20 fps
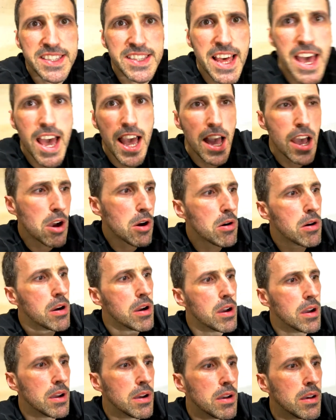now
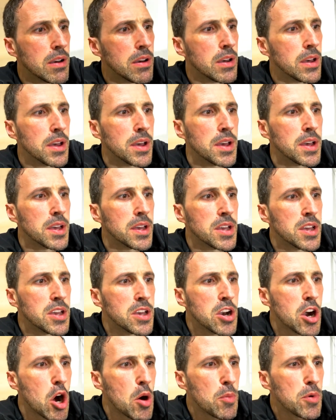
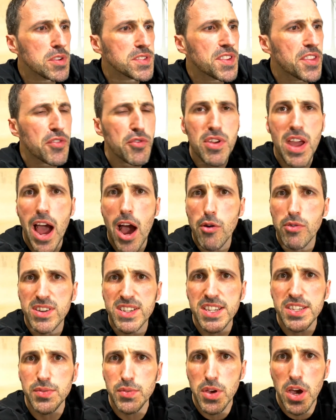almost 3 hours
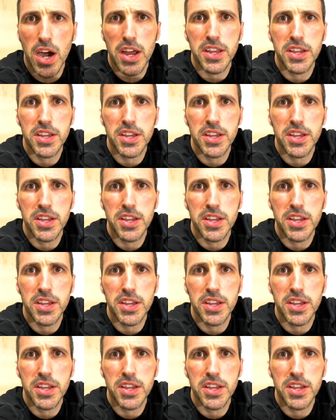since we got